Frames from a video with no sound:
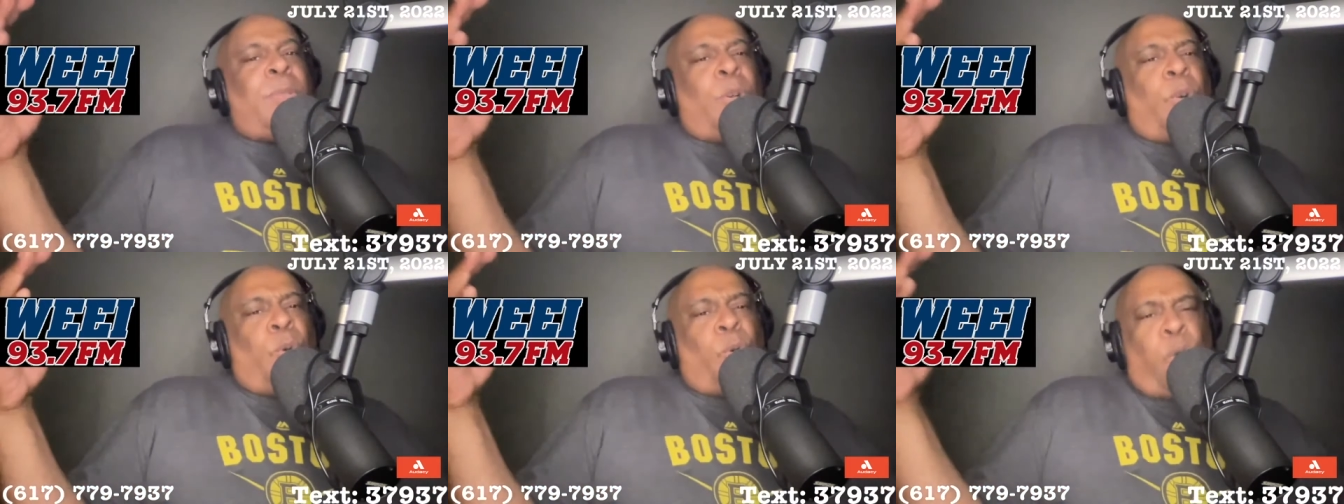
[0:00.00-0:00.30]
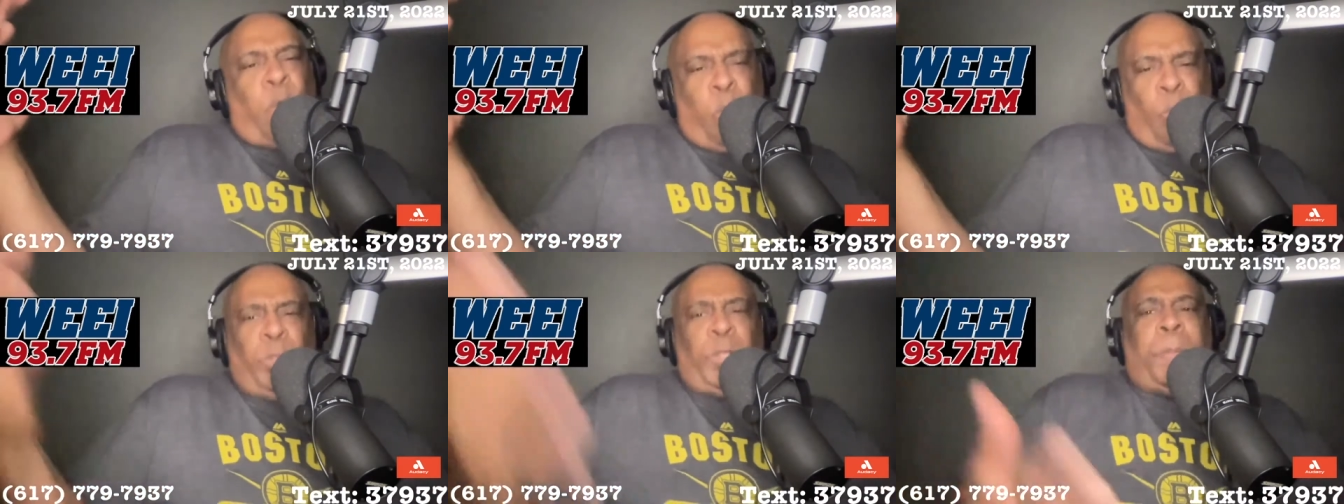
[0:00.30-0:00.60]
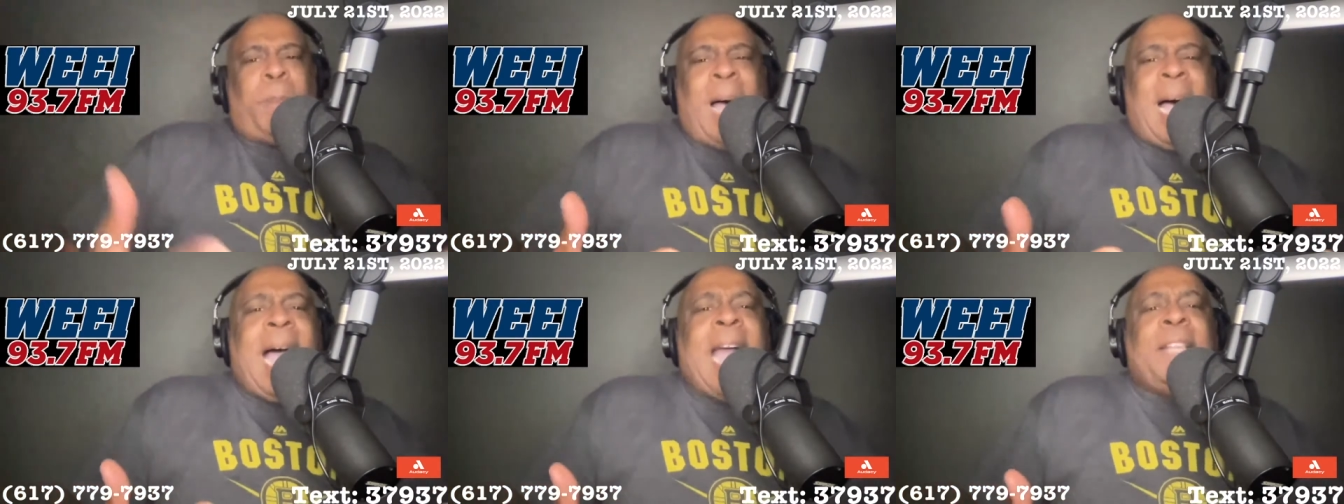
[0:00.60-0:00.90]
Who's
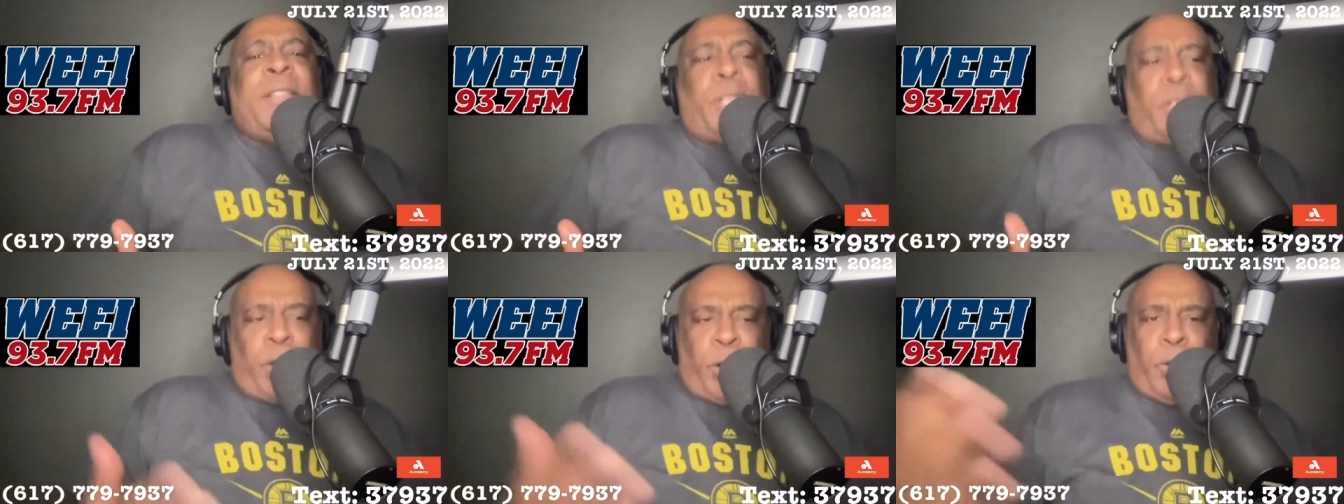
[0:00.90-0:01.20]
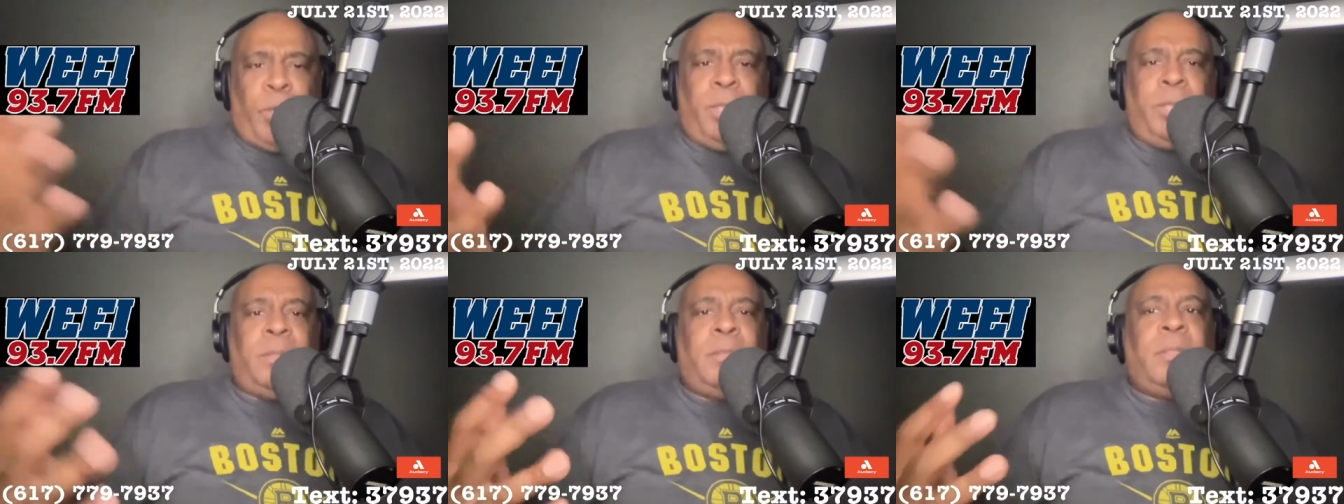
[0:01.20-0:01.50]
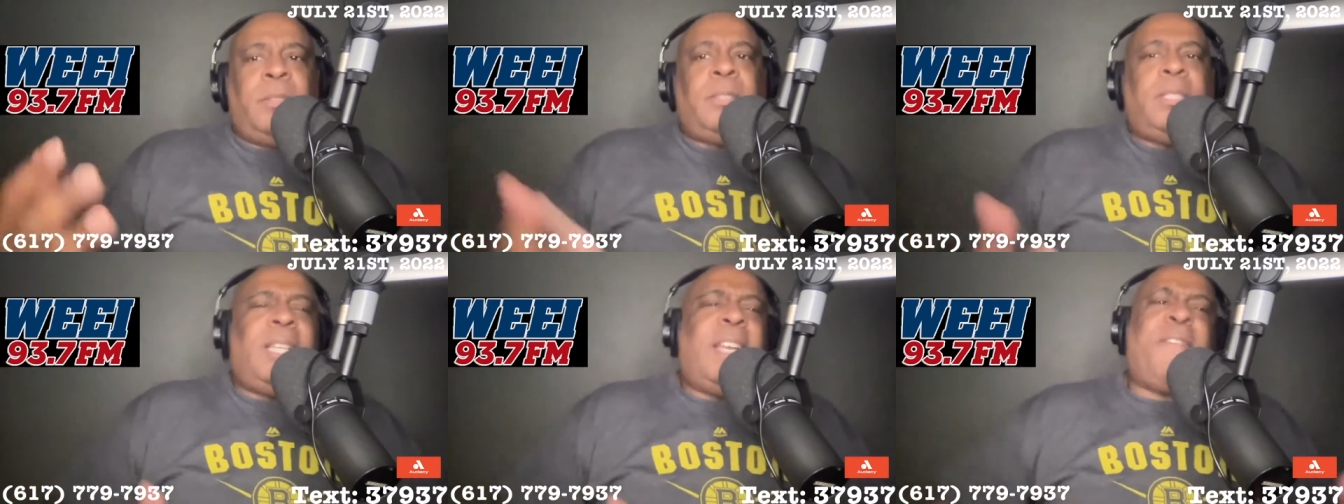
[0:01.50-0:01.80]
behind the curtain?
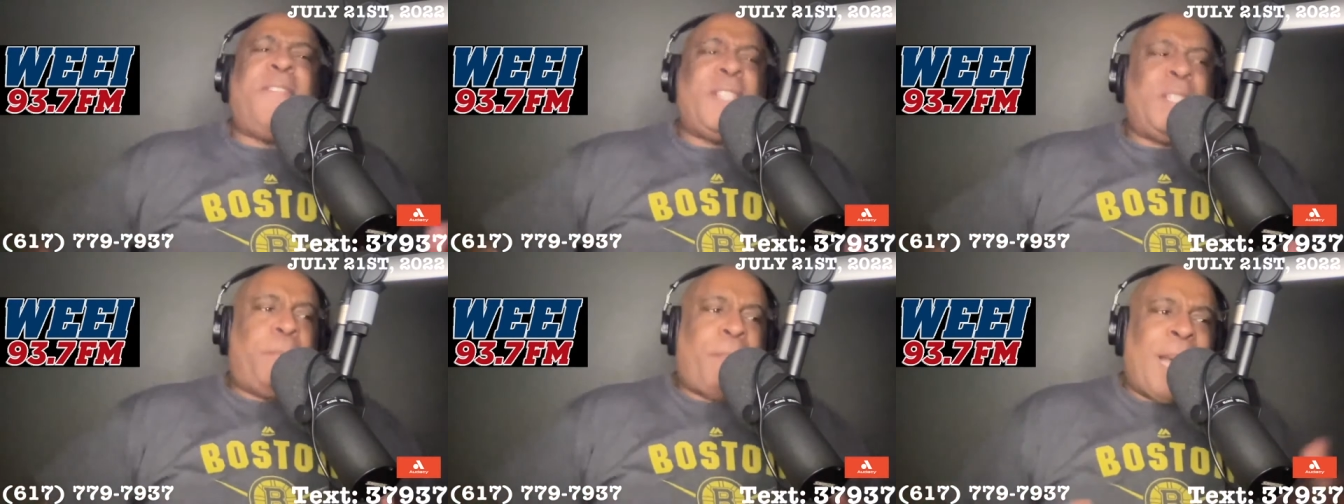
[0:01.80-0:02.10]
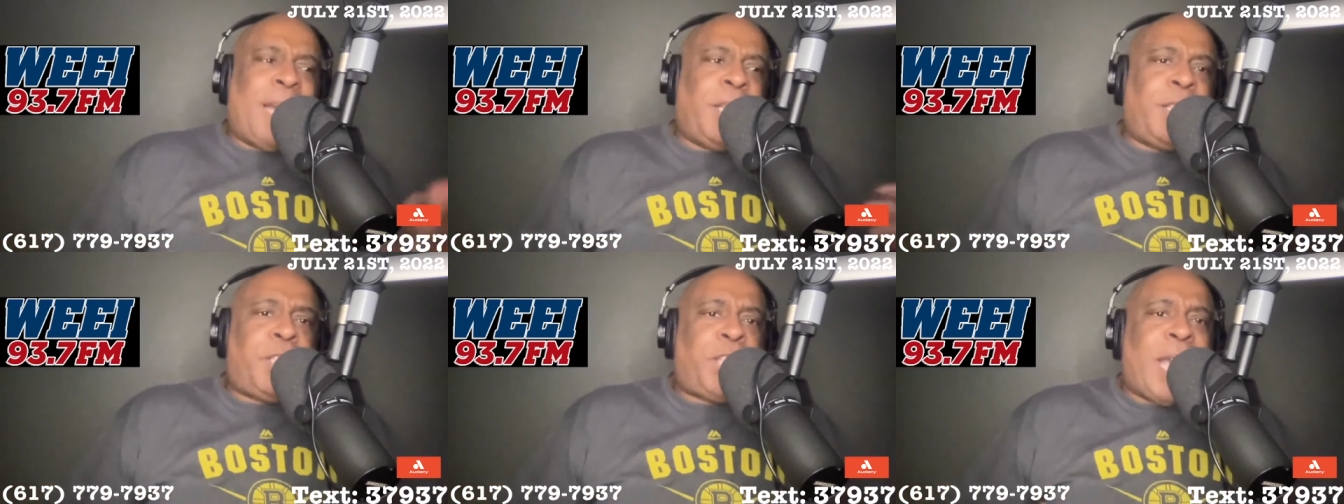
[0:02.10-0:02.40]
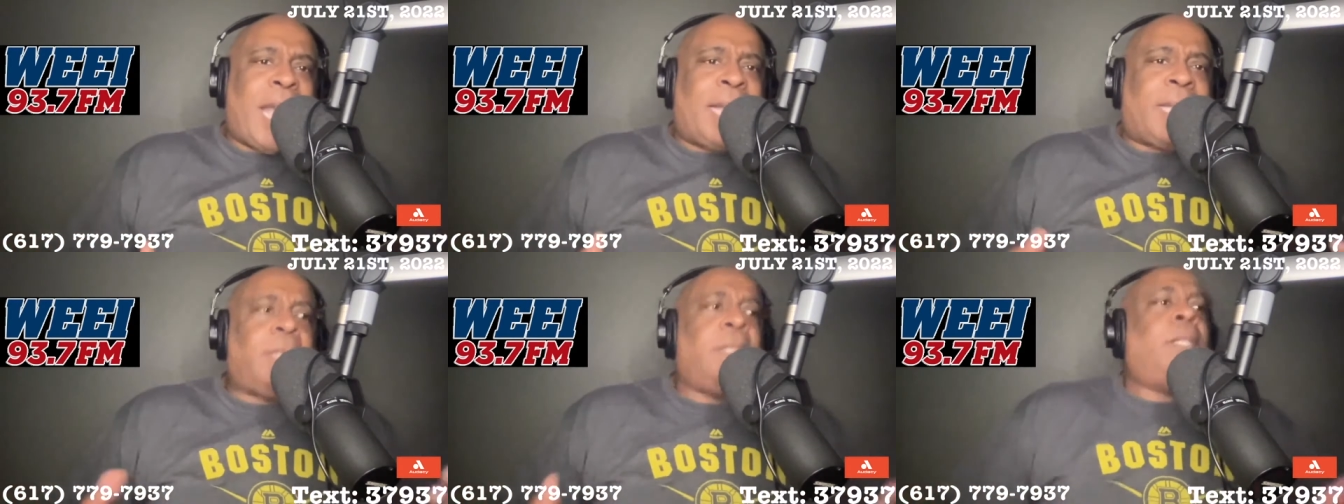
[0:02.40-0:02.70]
If it's
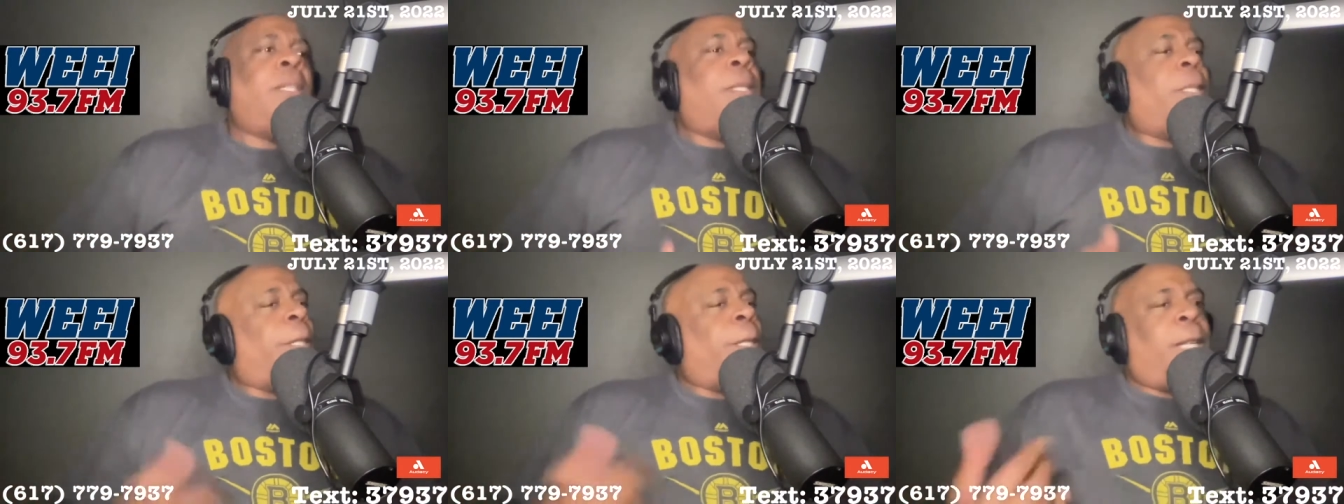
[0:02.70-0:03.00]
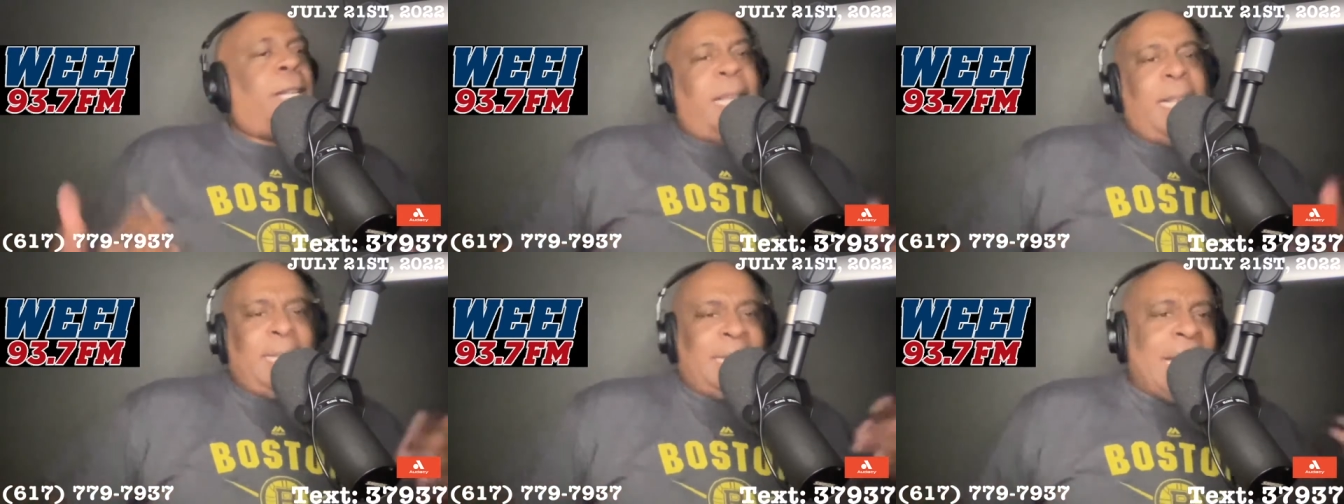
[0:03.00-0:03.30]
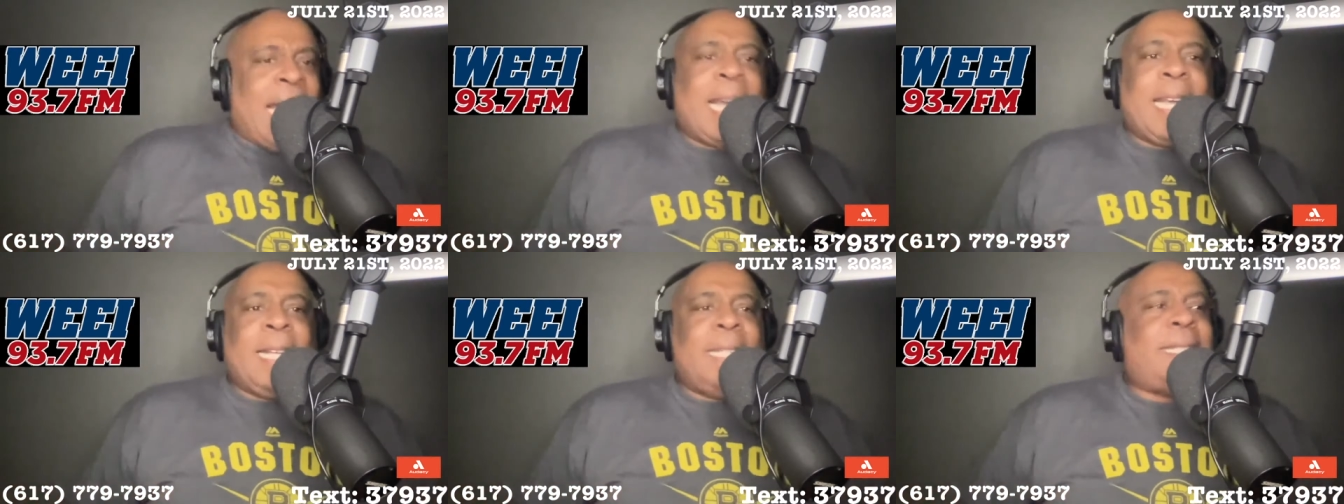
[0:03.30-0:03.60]
Belichick, he's
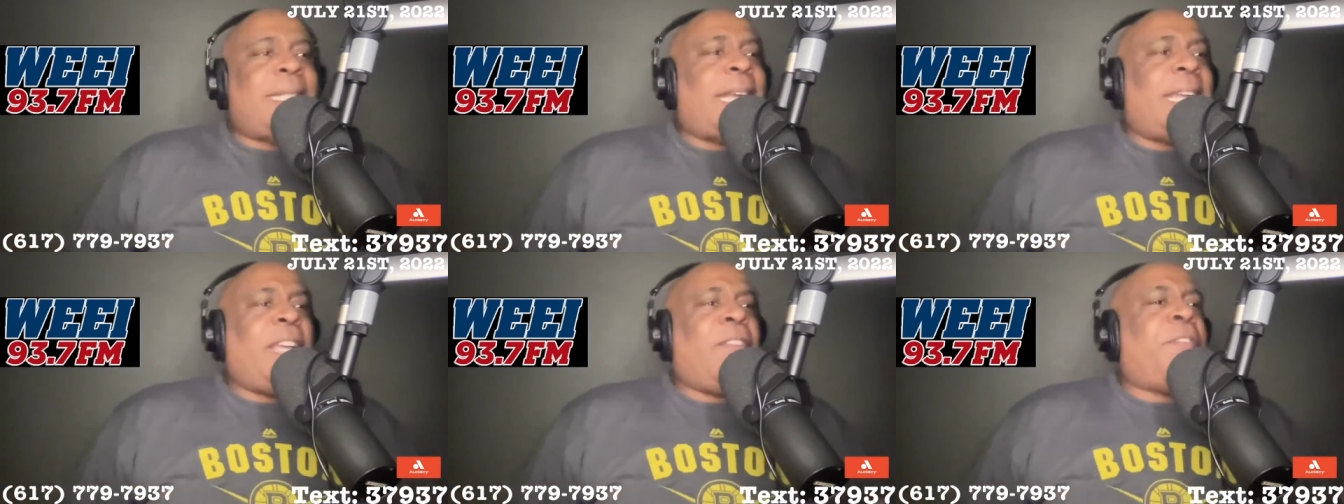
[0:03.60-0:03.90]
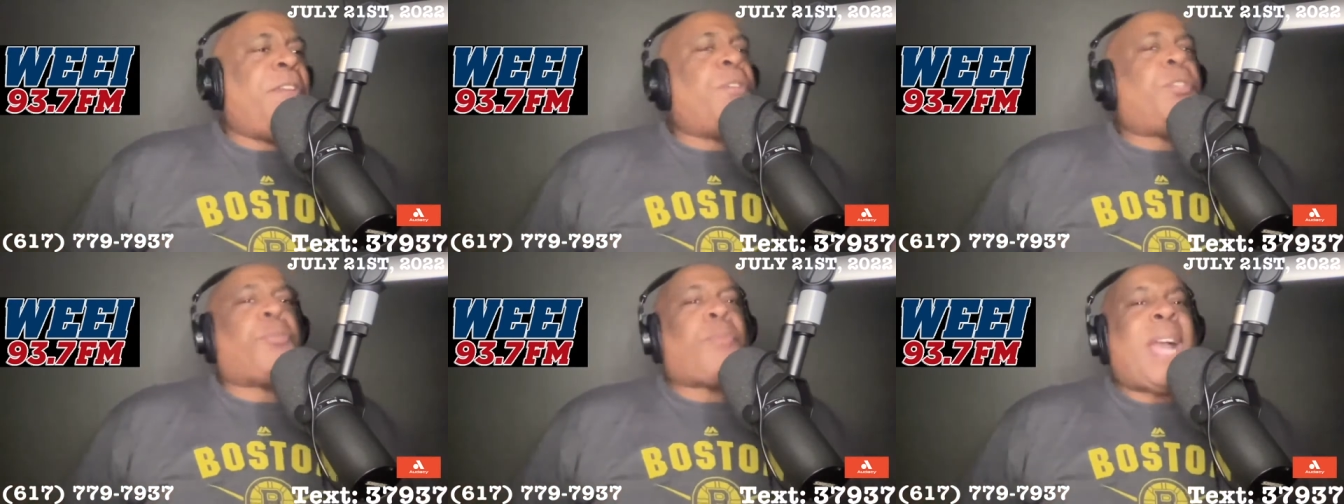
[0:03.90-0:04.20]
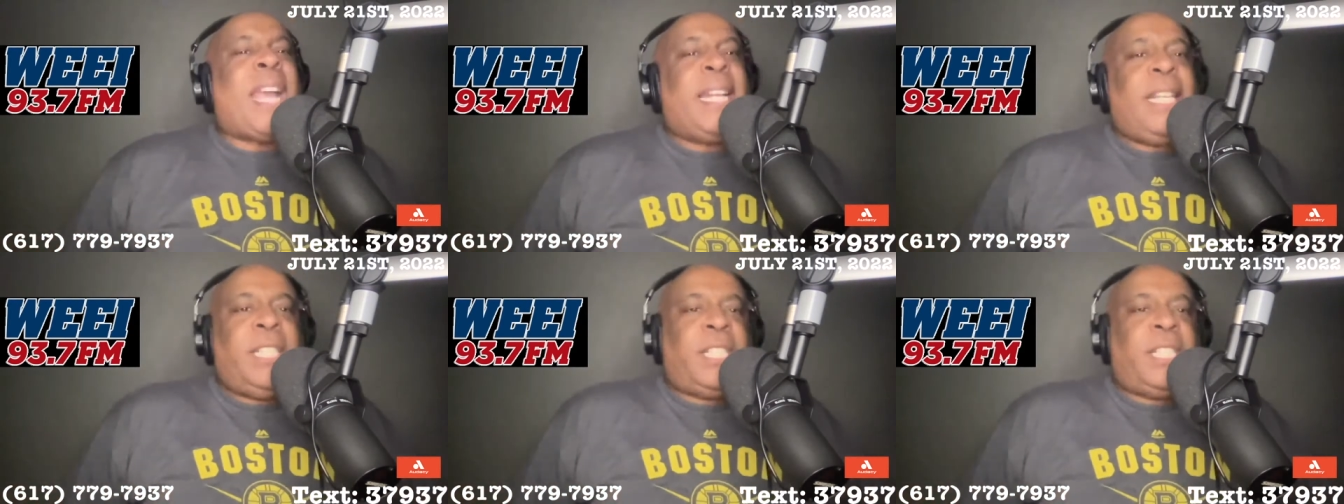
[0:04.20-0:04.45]
not going to tell you if he was right.